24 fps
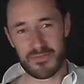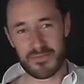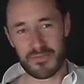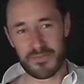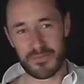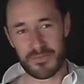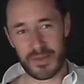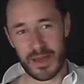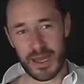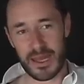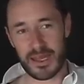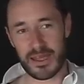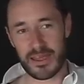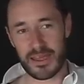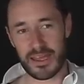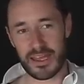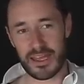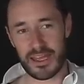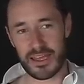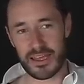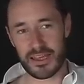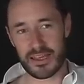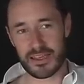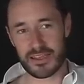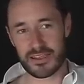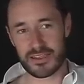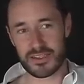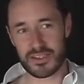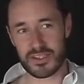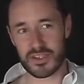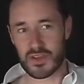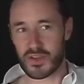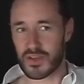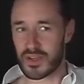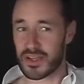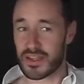but
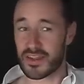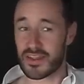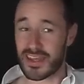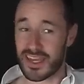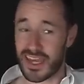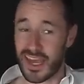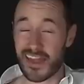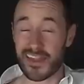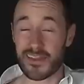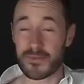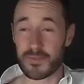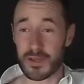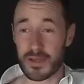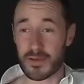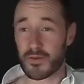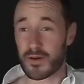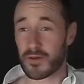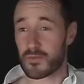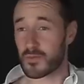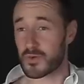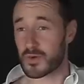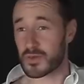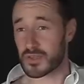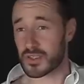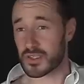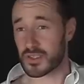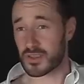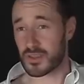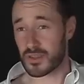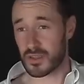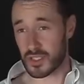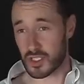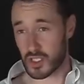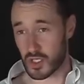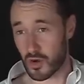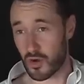certainly the other big one was
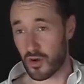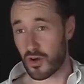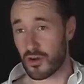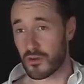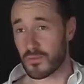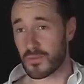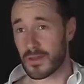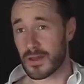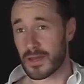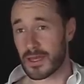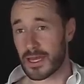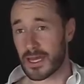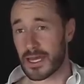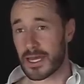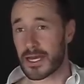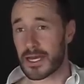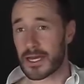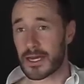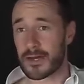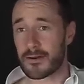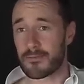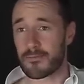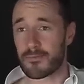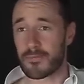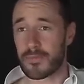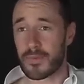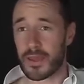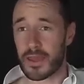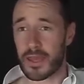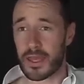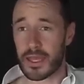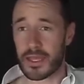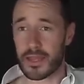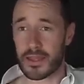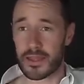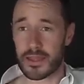the job,
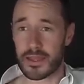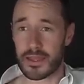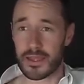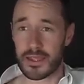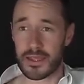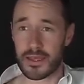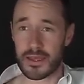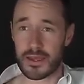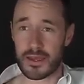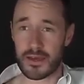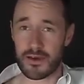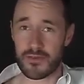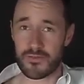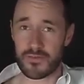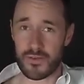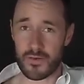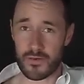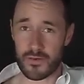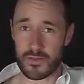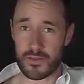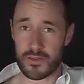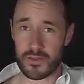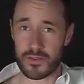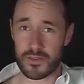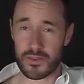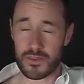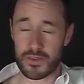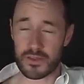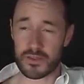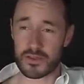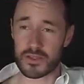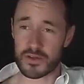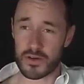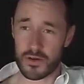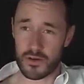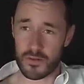and I felt that the
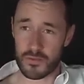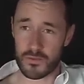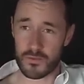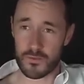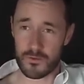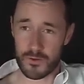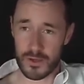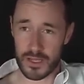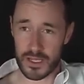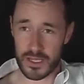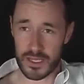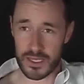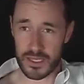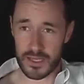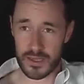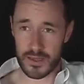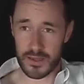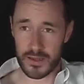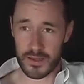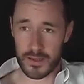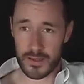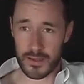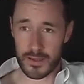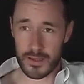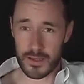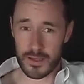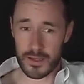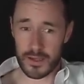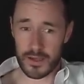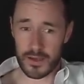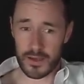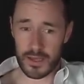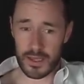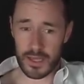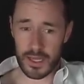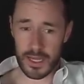job really,
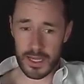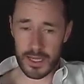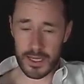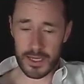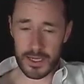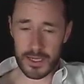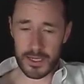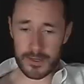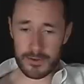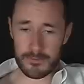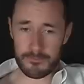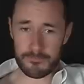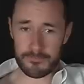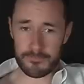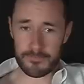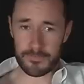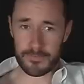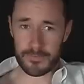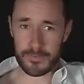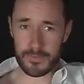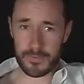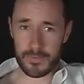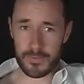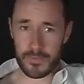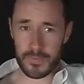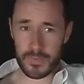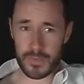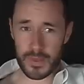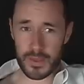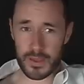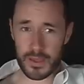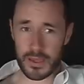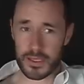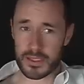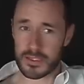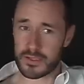
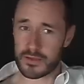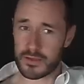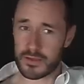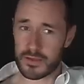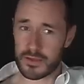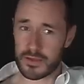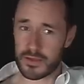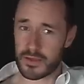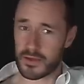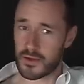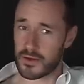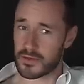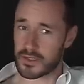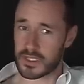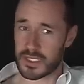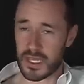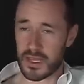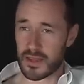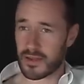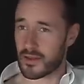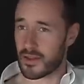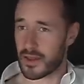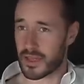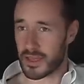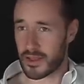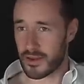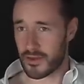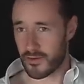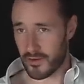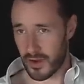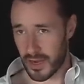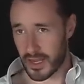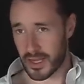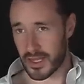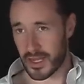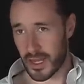it sounded like a
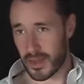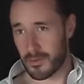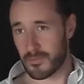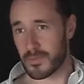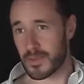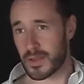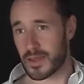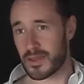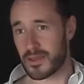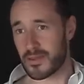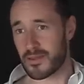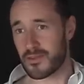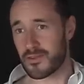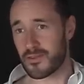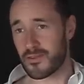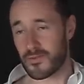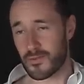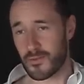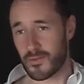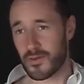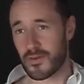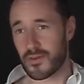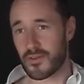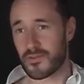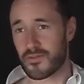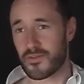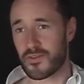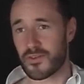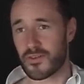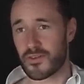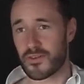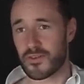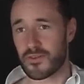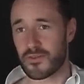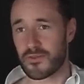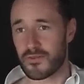great company to work
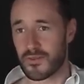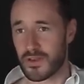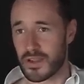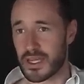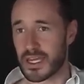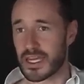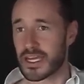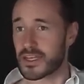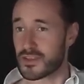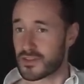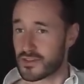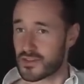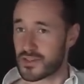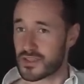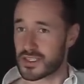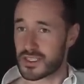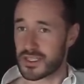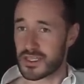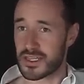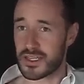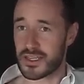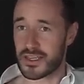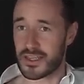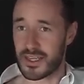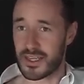for, really interesting